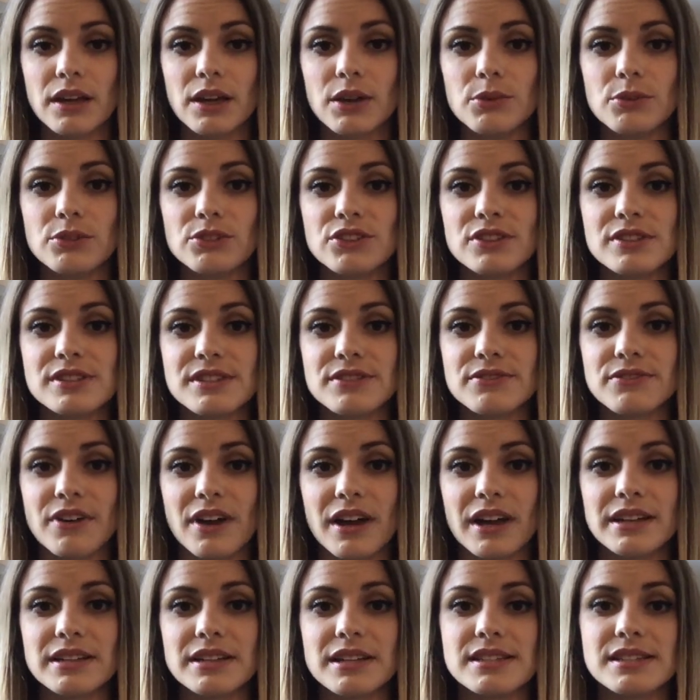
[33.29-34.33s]
which is
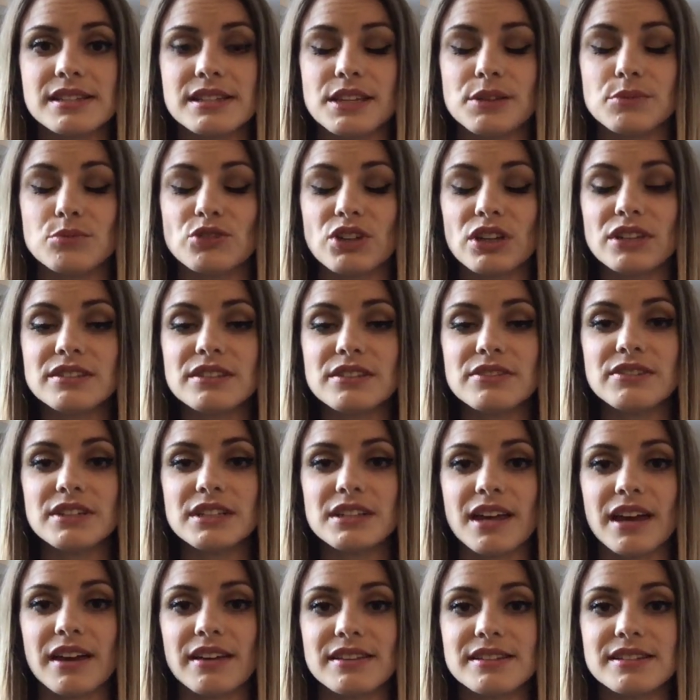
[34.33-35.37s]
defined as the objective
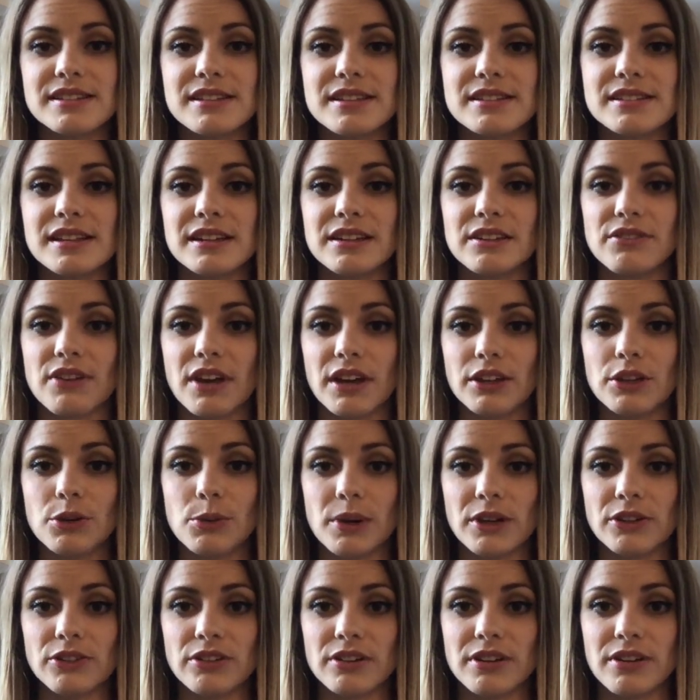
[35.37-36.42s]
analysis and
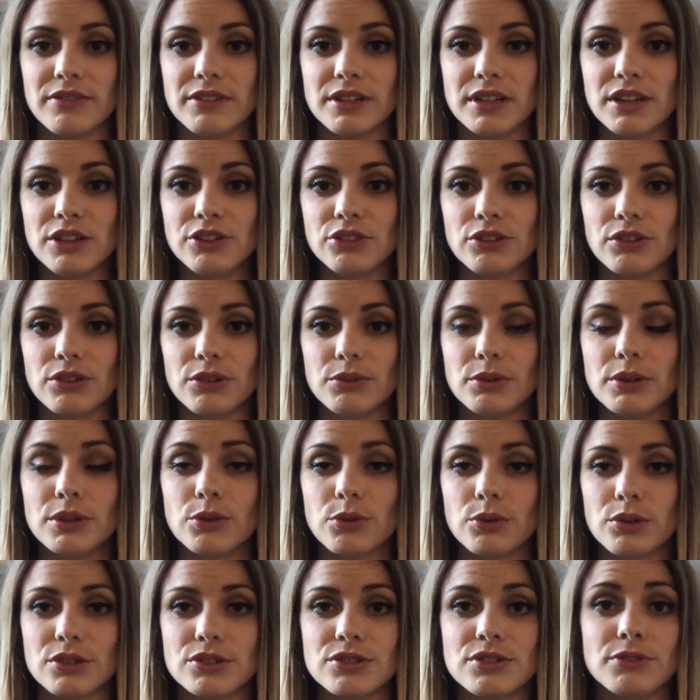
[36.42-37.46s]
evaluation of an issue in
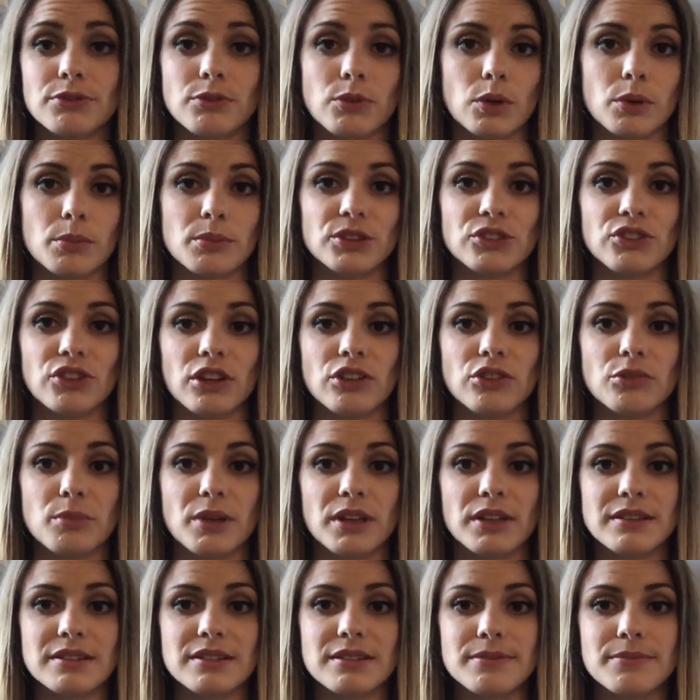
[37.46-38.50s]
order to form a
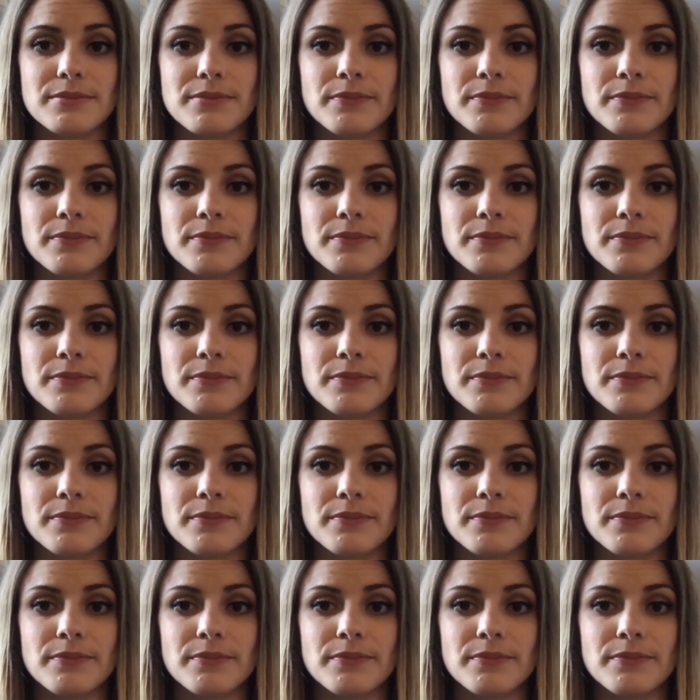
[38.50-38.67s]
judgment.